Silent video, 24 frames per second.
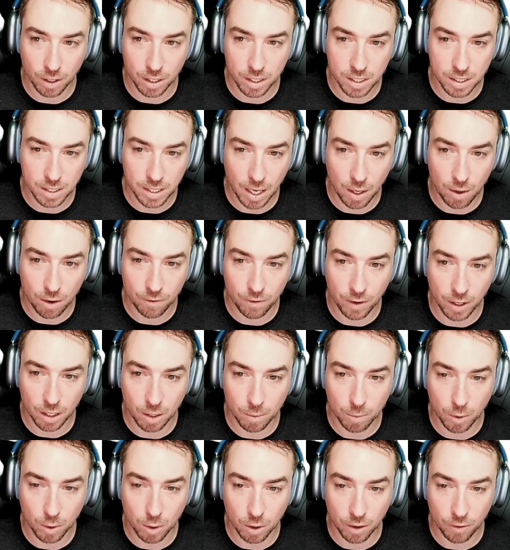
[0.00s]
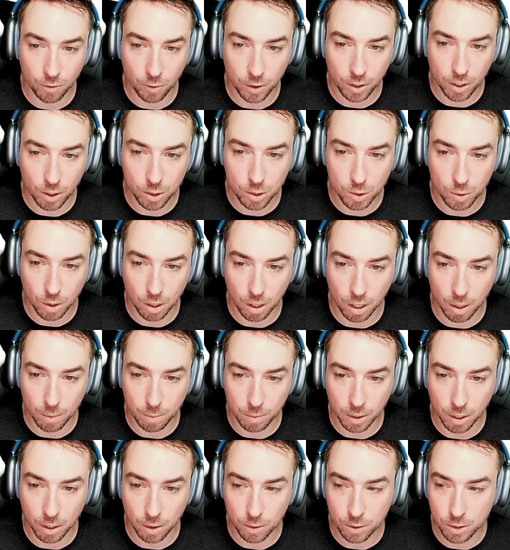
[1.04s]
It's now available. If we go to our
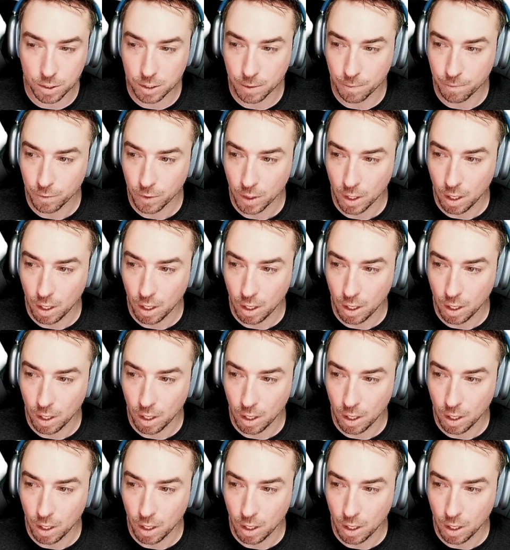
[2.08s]
uploads,